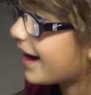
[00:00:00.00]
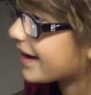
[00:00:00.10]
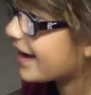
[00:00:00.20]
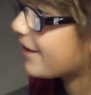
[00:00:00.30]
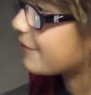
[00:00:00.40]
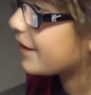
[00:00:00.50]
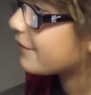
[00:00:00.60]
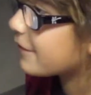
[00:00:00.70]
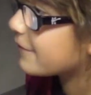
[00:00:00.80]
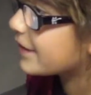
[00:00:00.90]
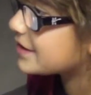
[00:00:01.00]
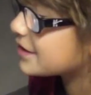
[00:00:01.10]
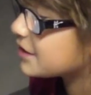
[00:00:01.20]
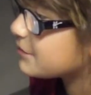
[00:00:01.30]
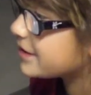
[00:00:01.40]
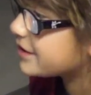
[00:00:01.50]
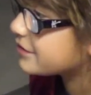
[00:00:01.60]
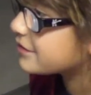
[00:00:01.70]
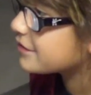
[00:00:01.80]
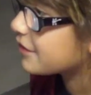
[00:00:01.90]
I can't wait for Victor's Sweet
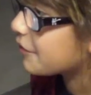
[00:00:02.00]
Tooth to